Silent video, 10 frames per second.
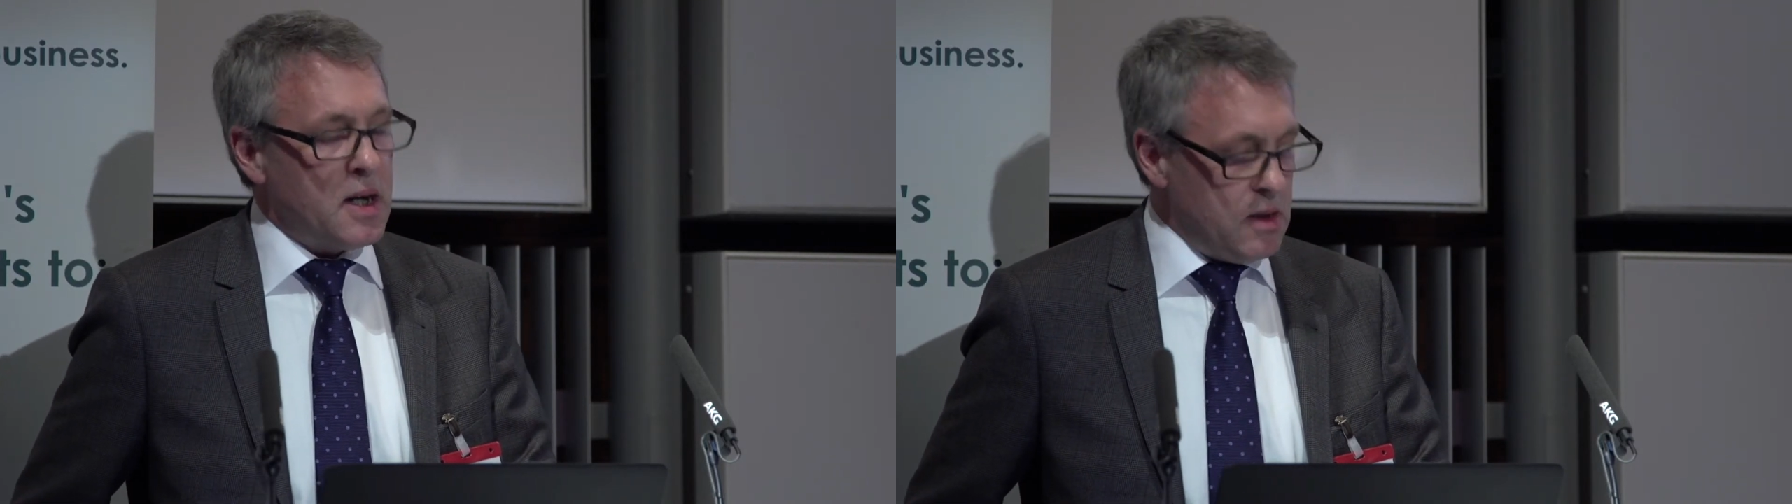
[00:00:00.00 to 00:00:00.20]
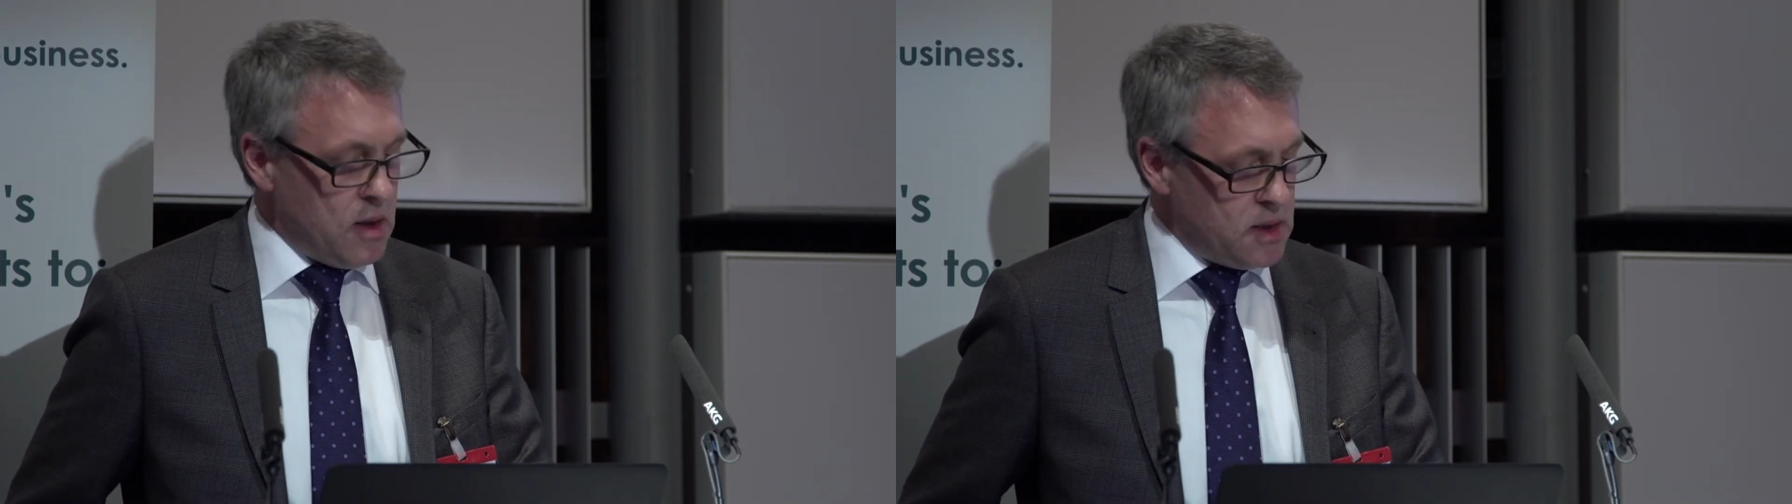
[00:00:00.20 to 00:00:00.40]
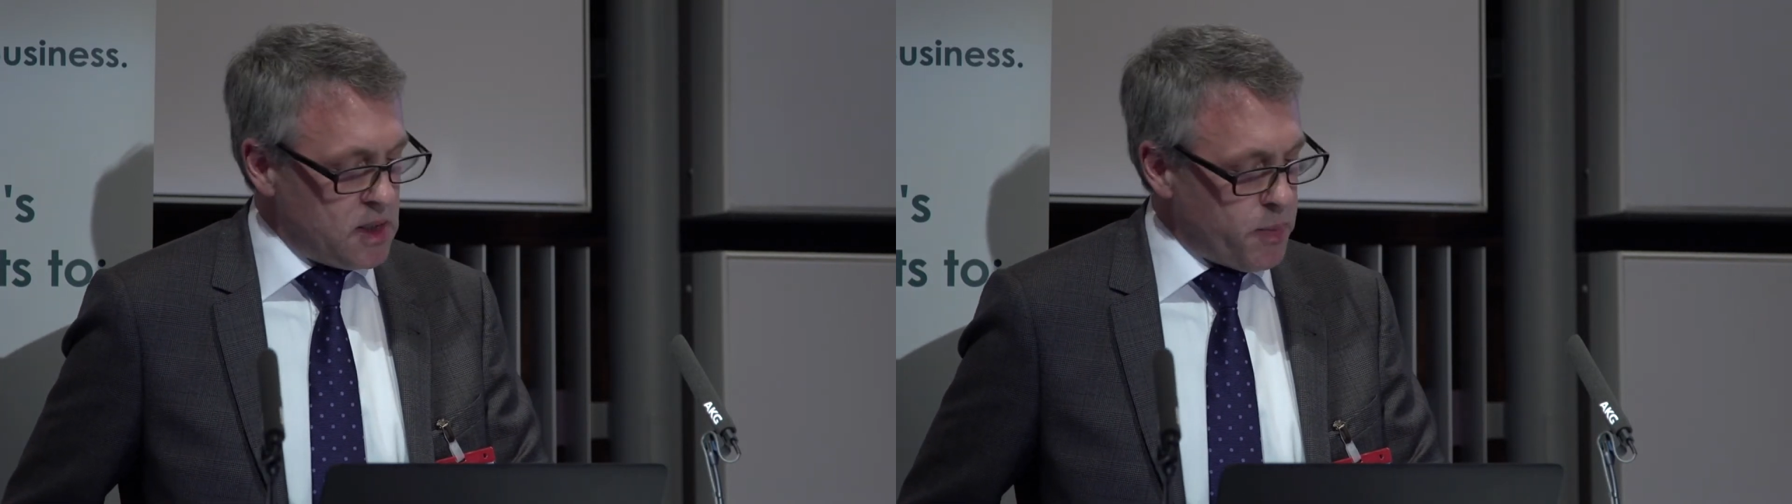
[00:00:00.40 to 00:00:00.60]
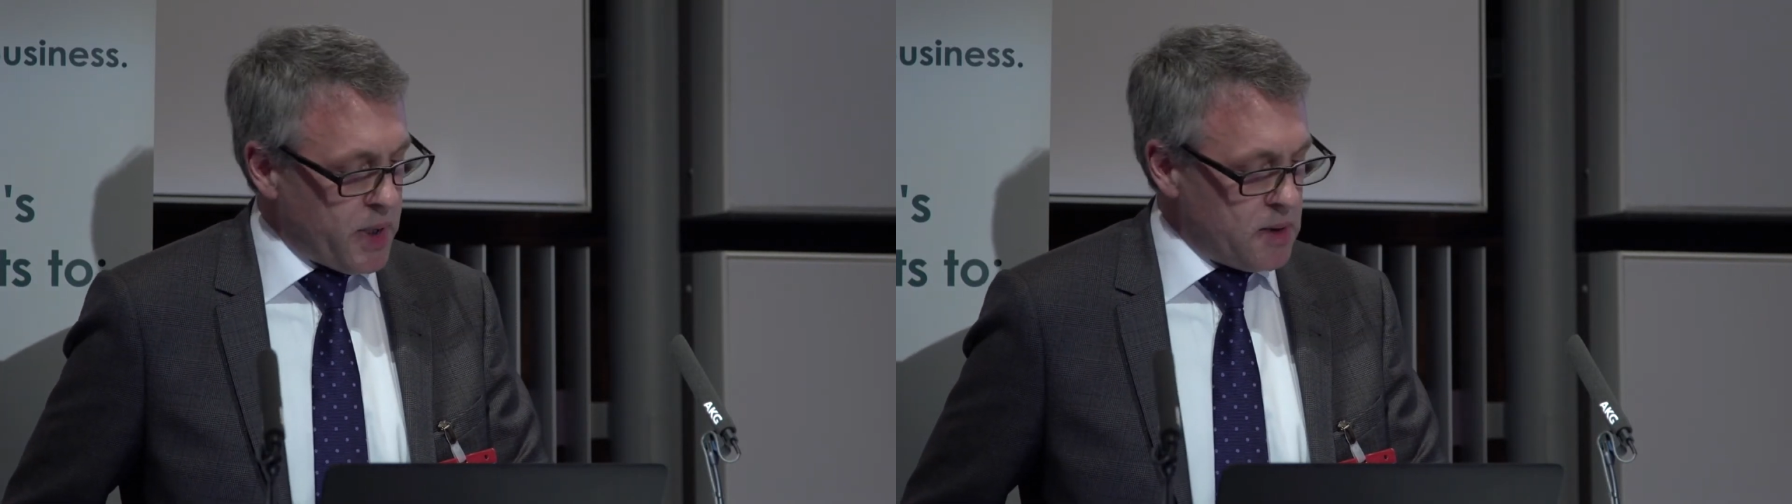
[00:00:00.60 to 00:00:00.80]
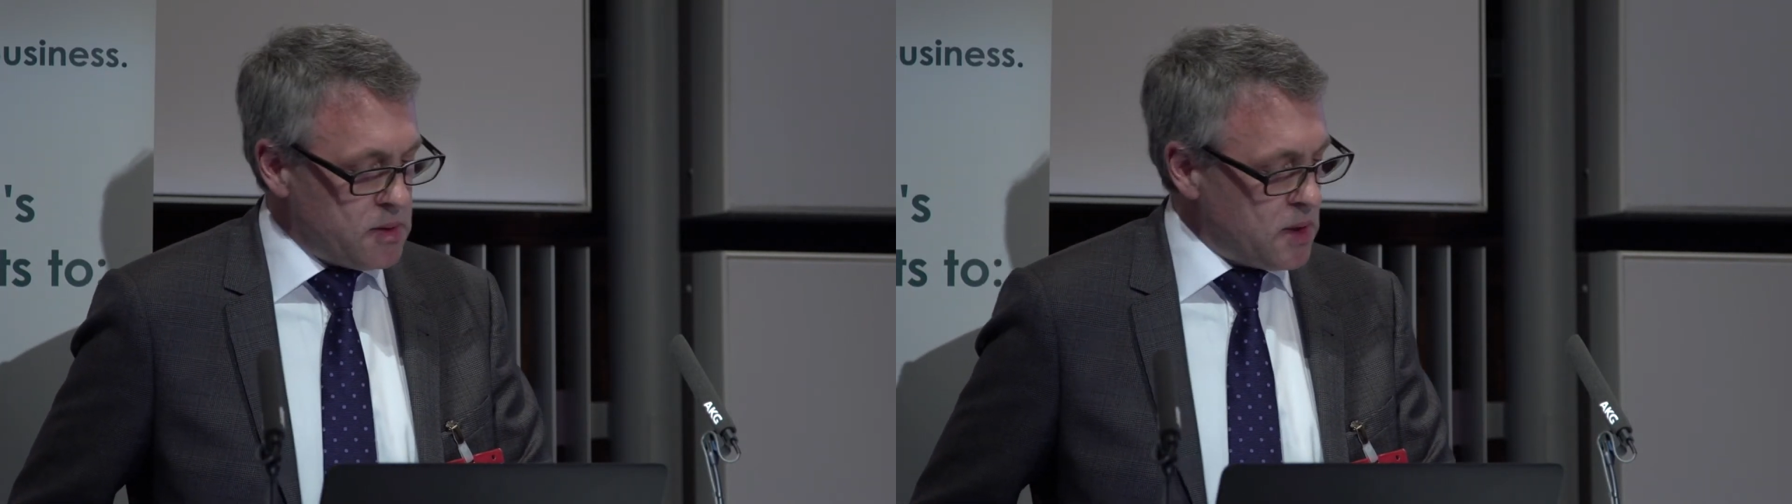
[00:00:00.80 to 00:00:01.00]
and 90
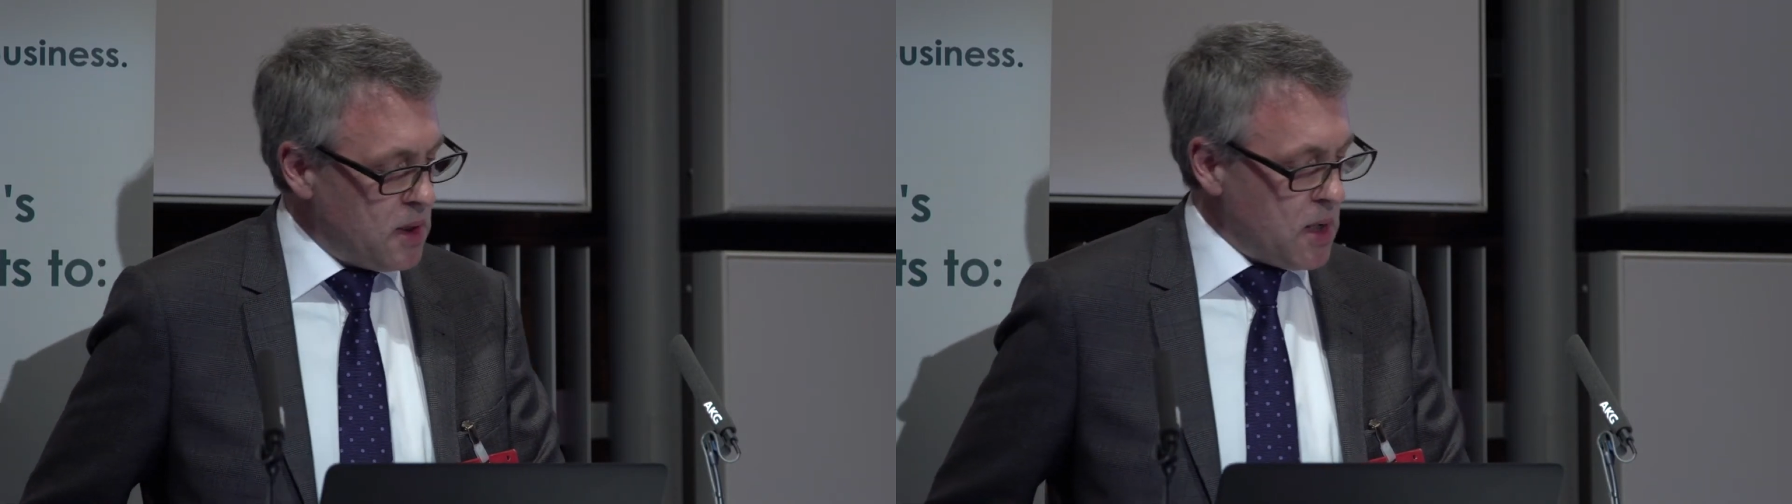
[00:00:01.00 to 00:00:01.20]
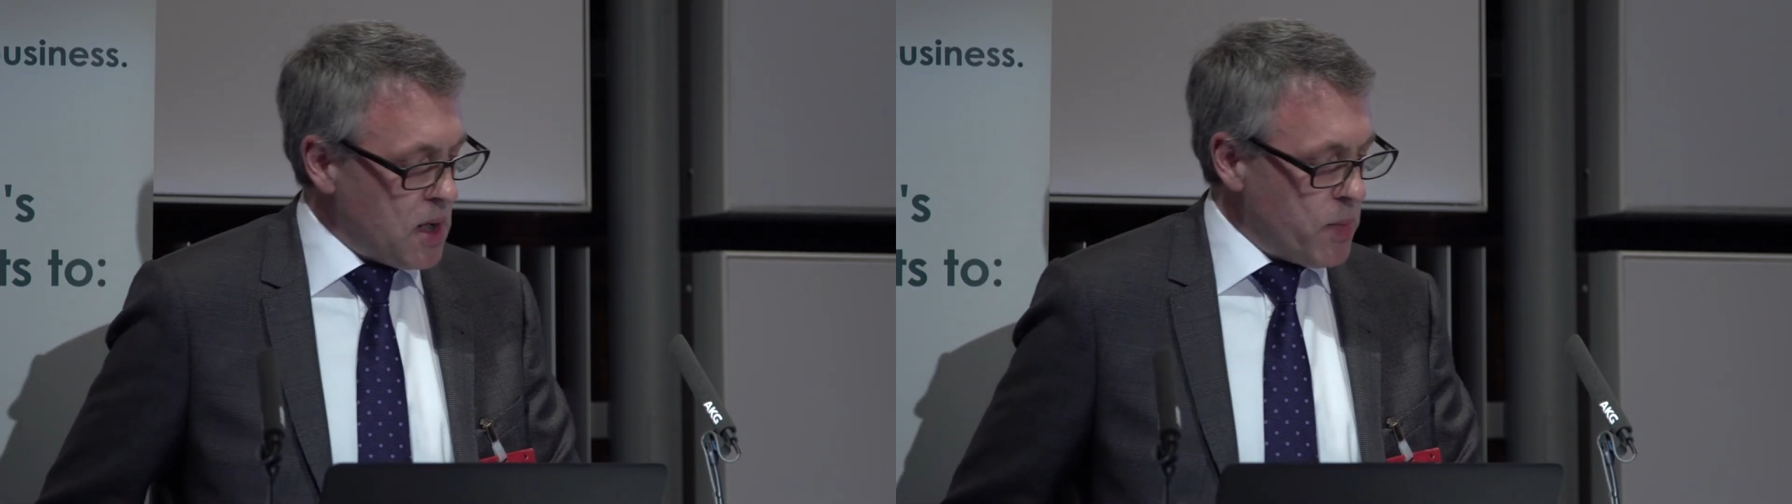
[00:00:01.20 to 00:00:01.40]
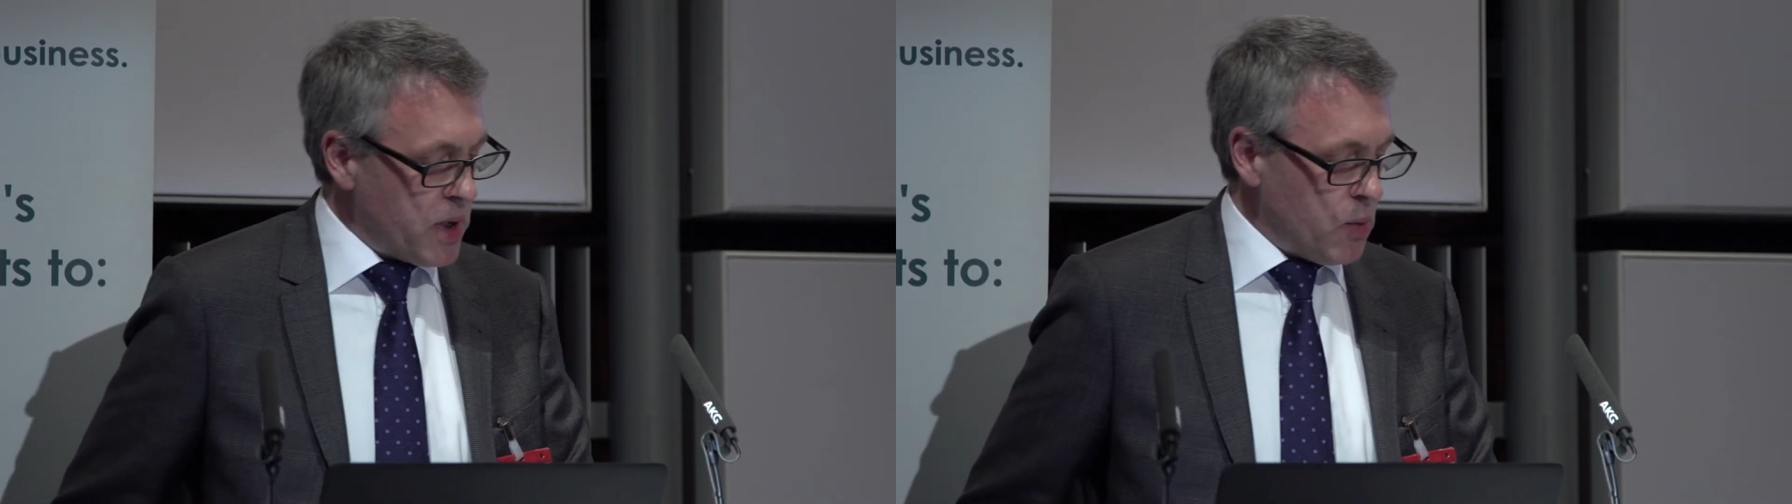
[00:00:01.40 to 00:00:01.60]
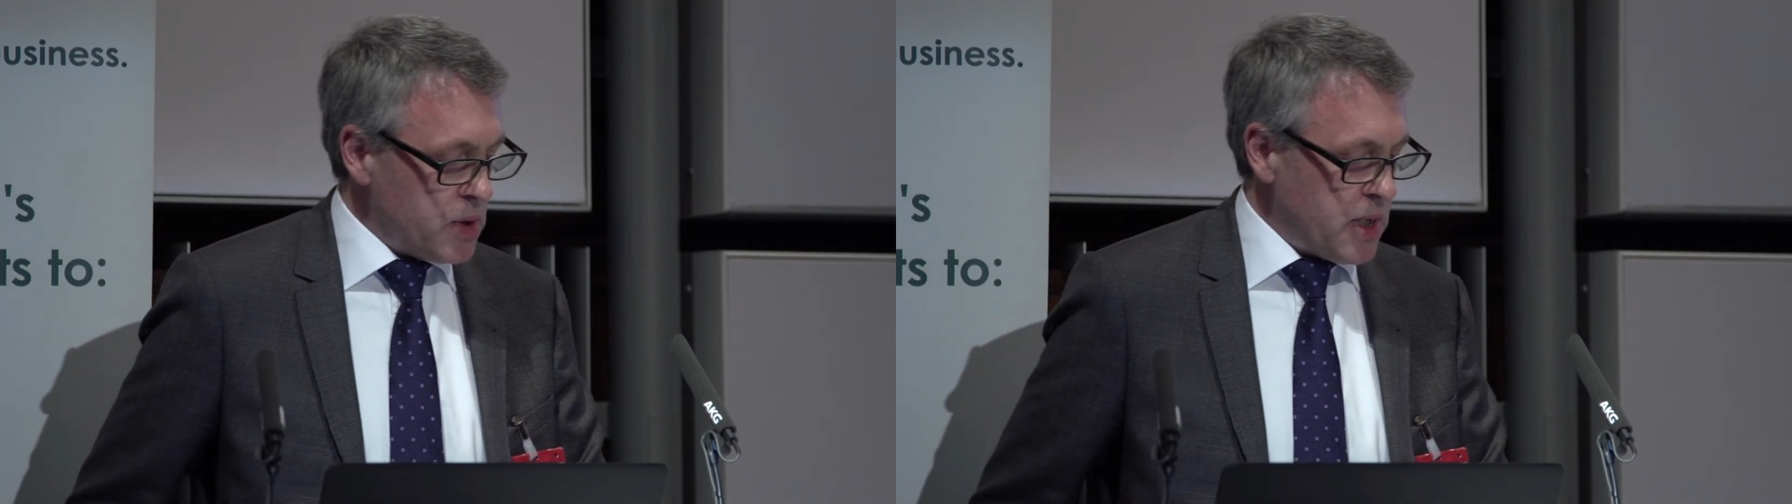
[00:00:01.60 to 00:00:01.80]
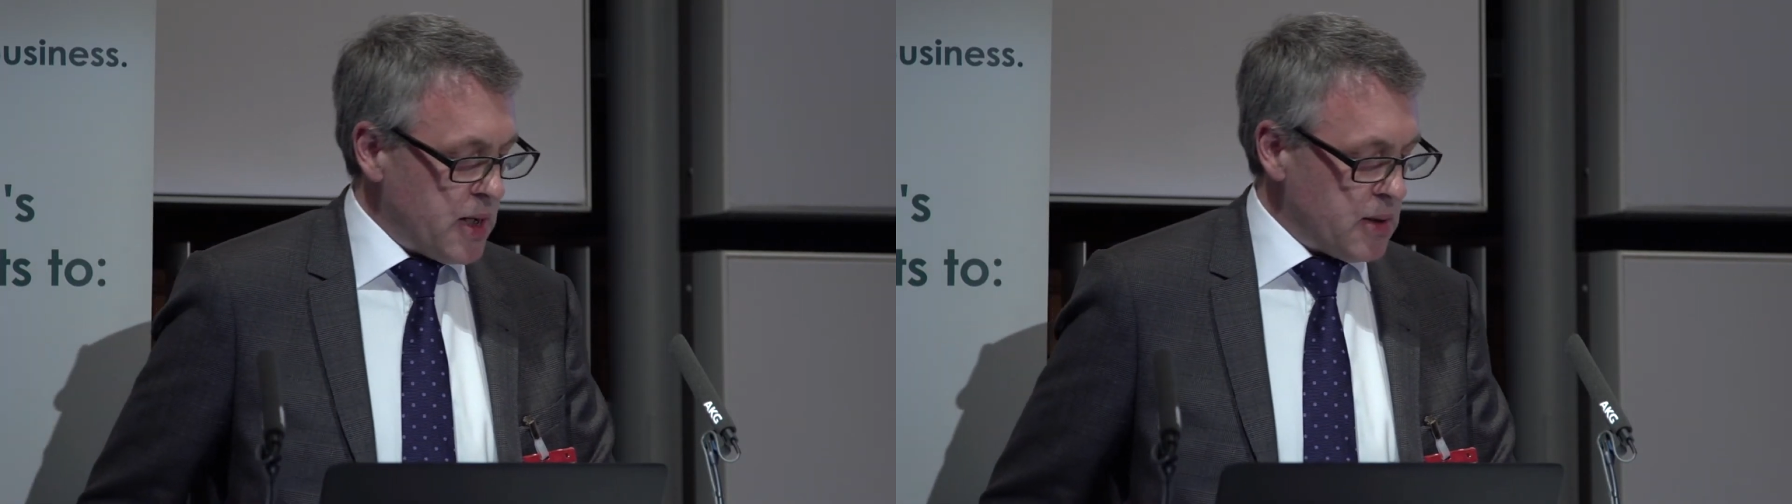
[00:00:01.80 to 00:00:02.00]
pounds a
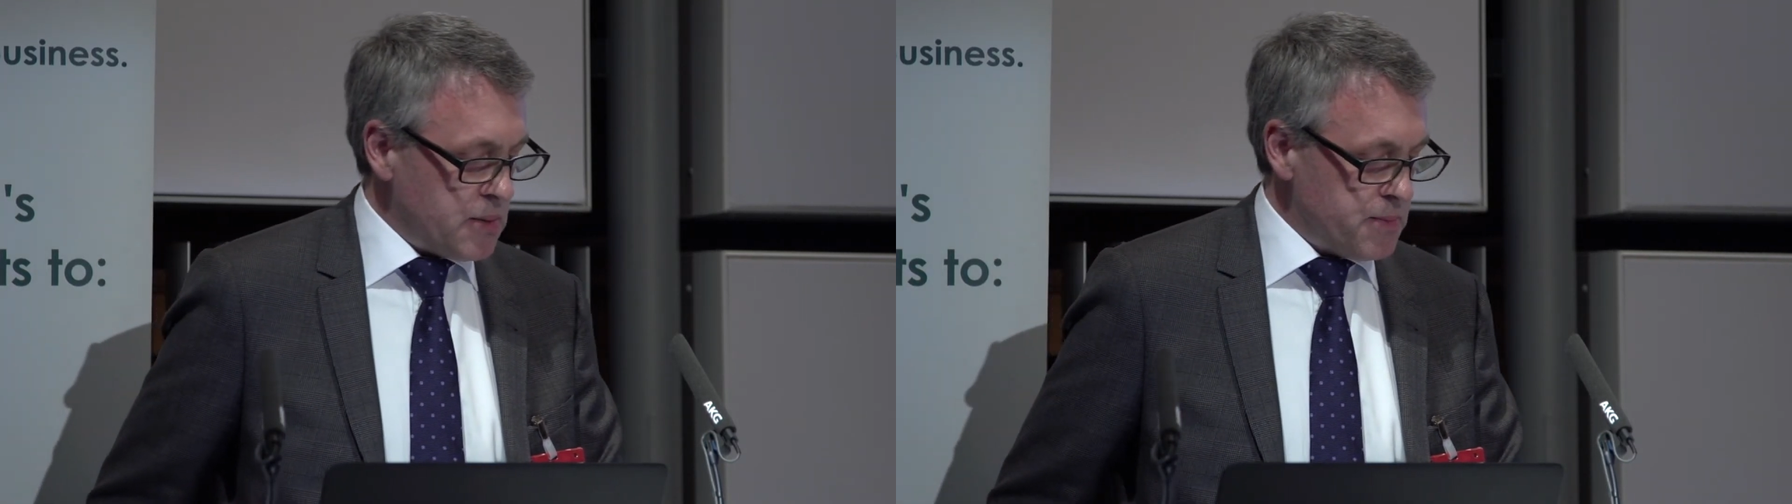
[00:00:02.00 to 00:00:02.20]
megawatt hour.